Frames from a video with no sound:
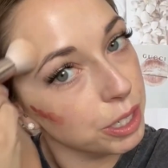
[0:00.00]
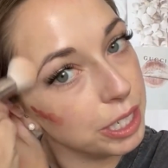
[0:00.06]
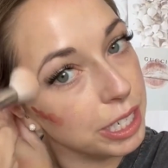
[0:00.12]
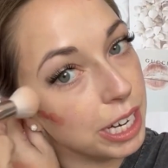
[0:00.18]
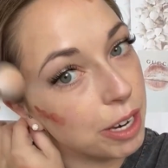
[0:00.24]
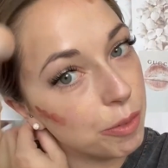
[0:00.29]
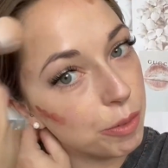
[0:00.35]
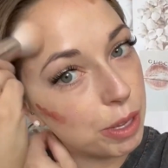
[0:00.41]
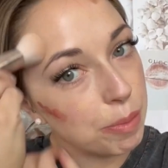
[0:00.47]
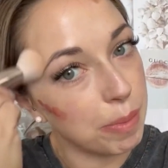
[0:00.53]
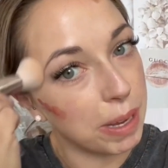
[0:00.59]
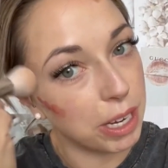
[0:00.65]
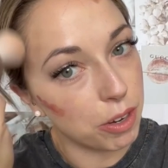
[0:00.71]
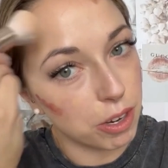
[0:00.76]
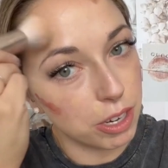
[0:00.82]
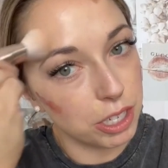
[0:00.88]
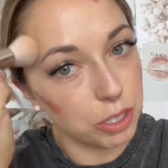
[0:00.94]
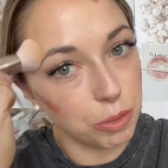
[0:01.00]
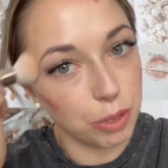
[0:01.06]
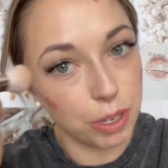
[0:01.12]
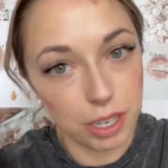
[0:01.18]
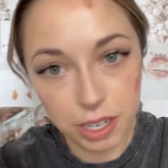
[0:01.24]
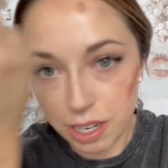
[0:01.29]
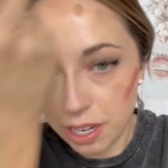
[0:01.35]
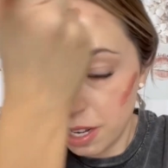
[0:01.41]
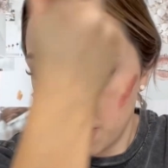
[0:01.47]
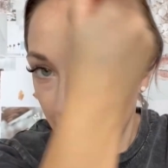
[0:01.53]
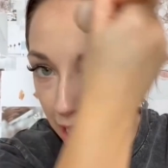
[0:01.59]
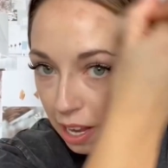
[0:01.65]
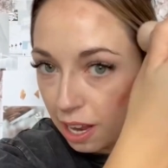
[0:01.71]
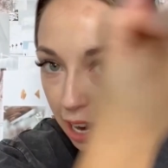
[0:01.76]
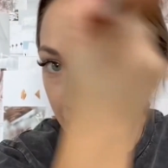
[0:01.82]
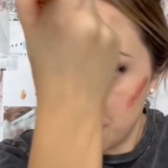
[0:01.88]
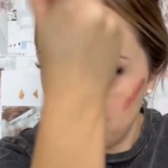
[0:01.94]
Now with my contour,
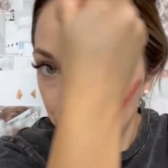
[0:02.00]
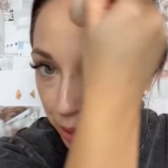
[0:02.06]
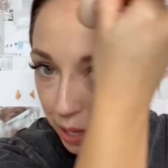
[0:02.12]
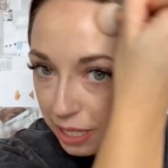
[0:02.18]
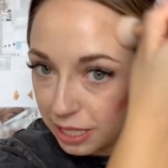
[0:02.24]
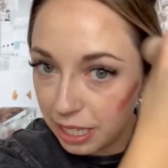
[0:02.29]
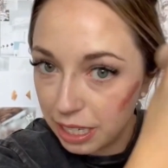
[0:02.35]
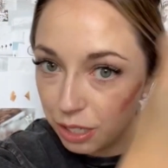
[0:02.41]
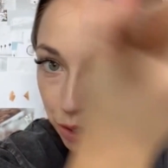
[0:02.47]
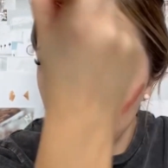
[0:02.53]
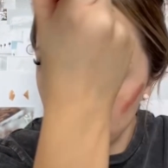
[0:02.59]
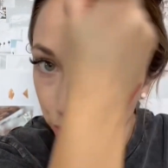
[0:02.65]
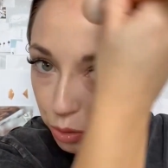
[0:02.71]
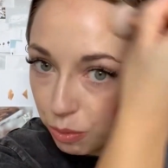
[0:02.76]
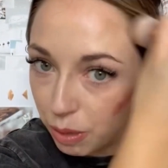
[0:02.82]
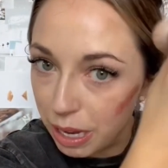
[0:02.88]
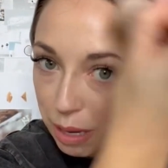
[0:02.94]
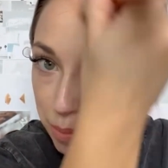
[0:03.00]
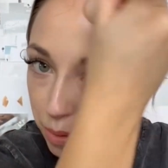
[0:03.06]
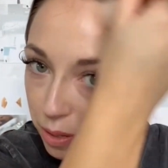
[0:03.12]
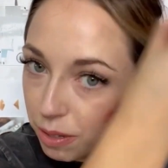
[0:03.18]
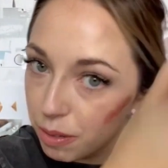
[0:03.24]
I know I said don't swipe,